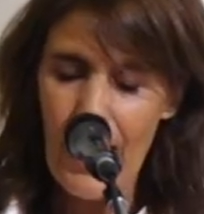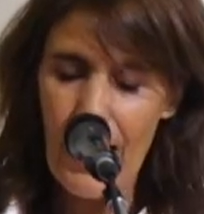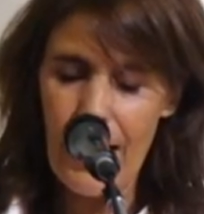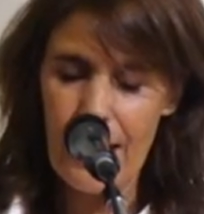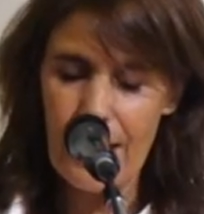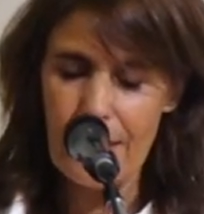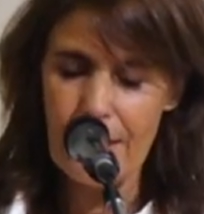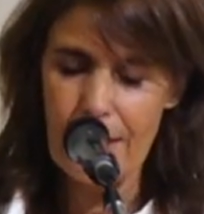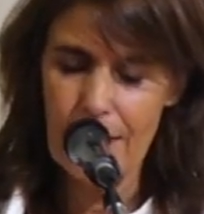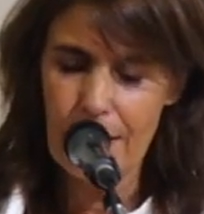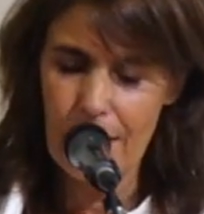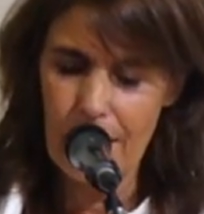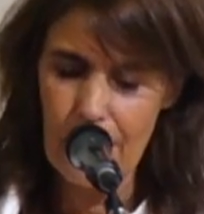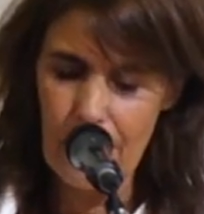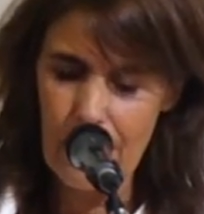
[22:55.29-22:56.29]
And
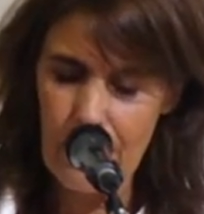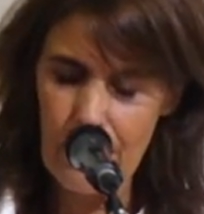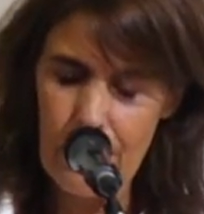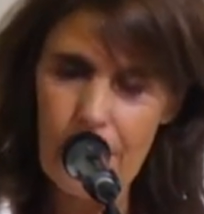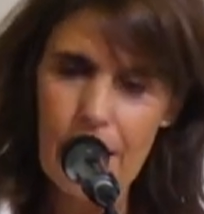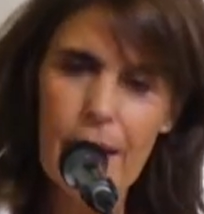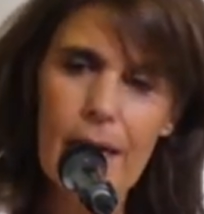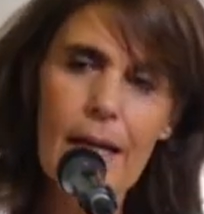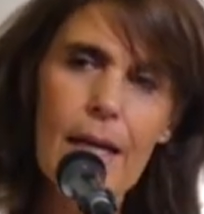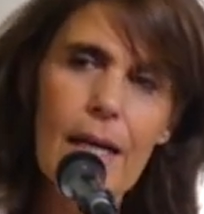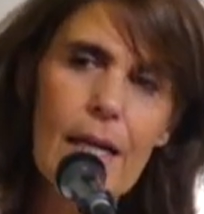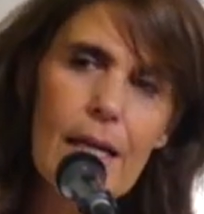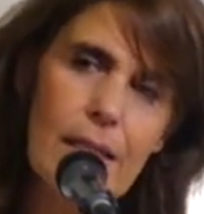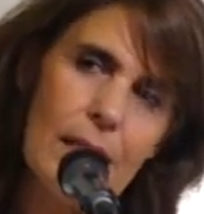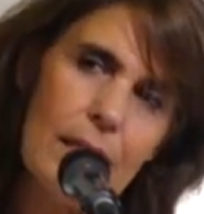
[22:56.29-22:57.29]

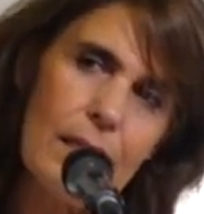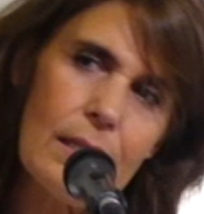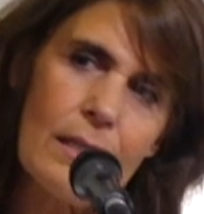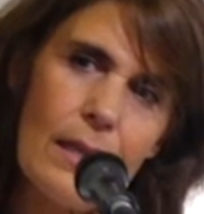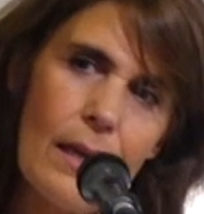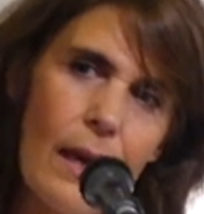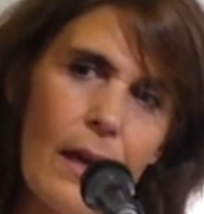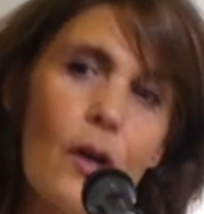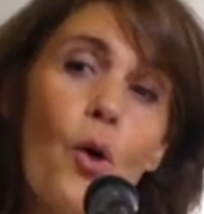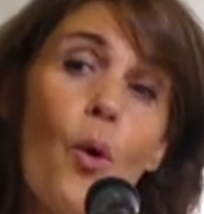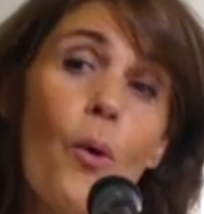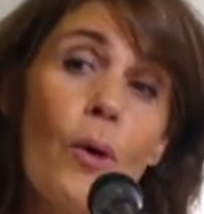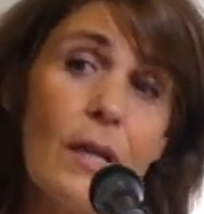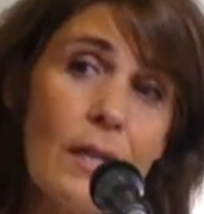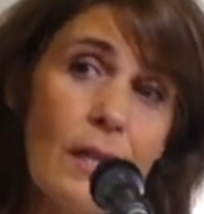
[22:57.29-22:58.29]
it is,
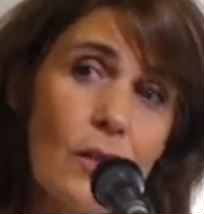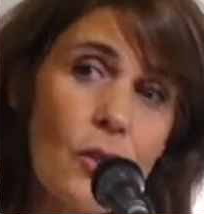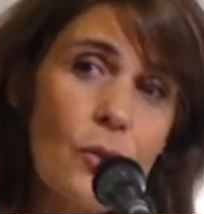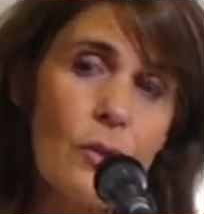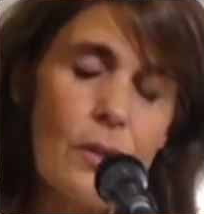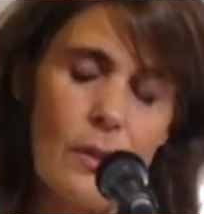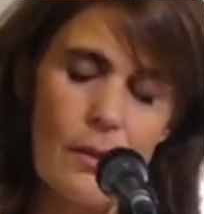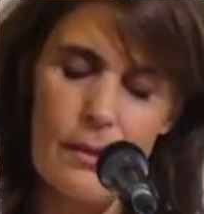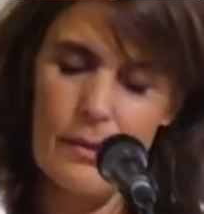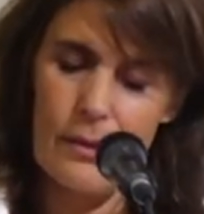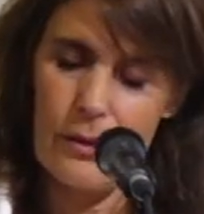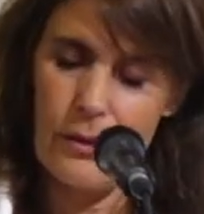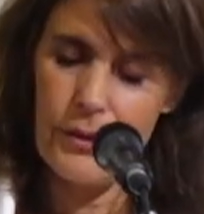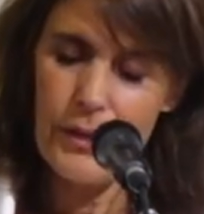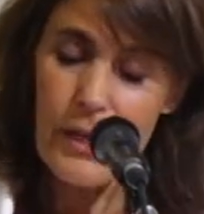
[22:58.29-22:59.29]
according to
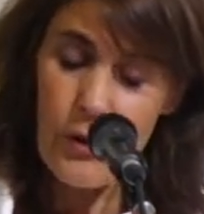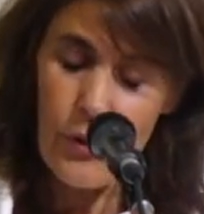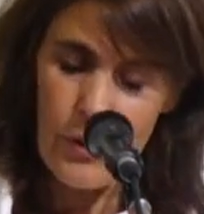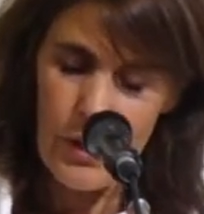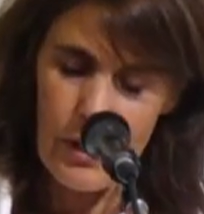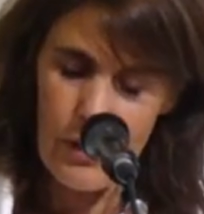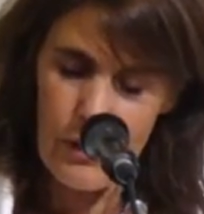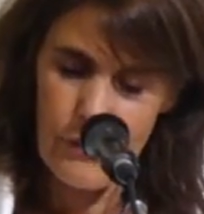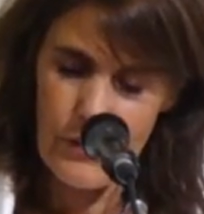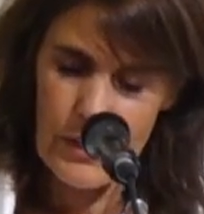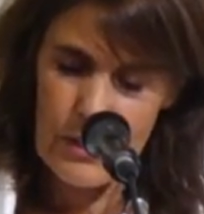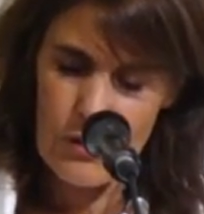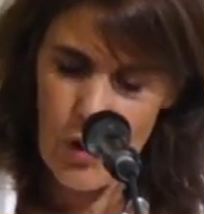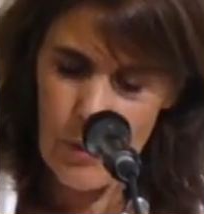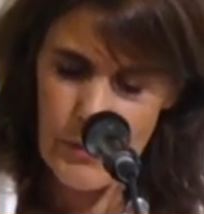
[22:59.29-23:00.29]
the theory of
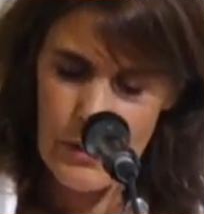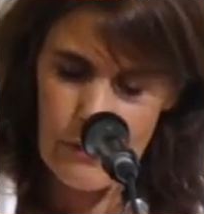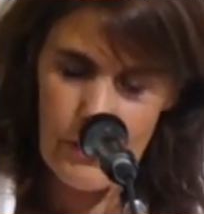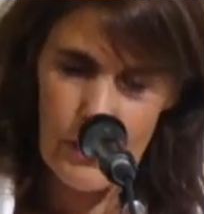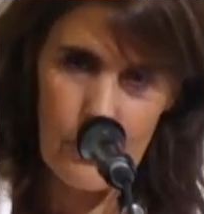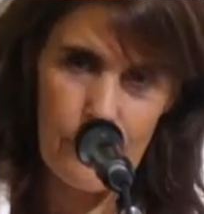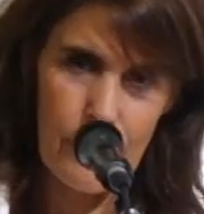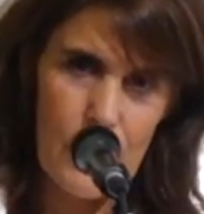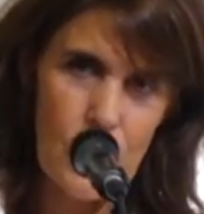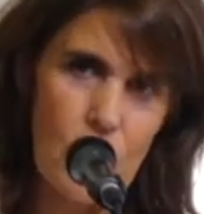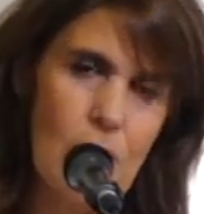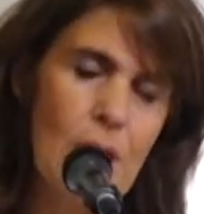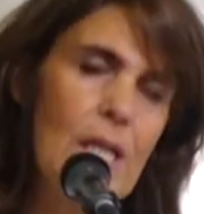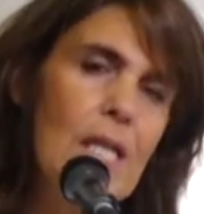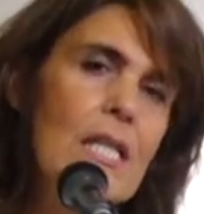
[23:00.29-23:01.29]
disruptive
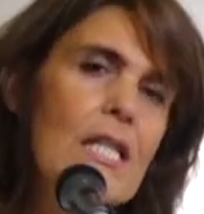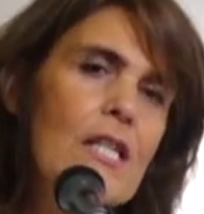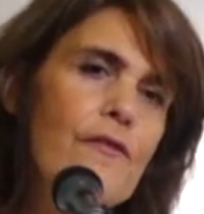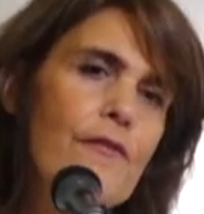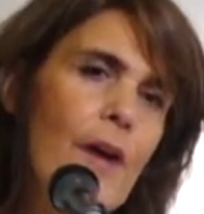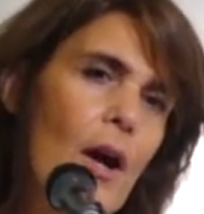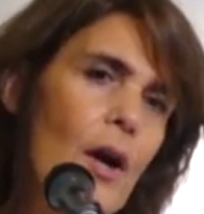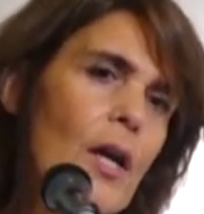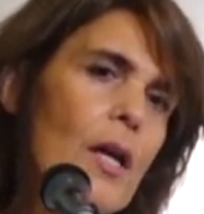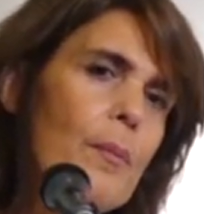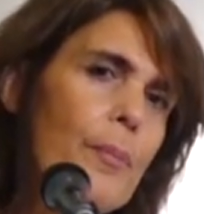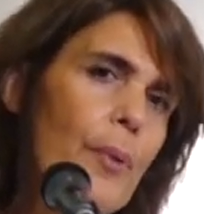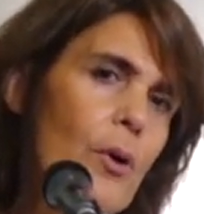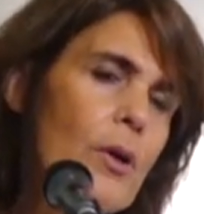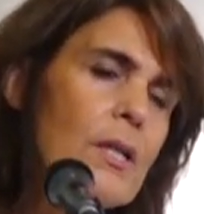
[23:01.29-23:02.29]
innovation, it is very
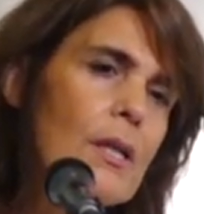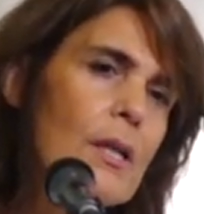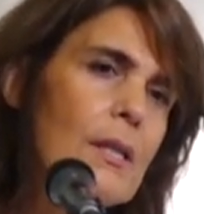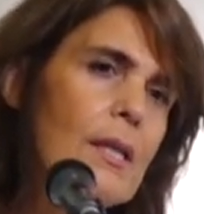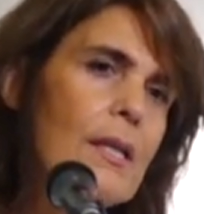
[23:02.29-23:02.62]
important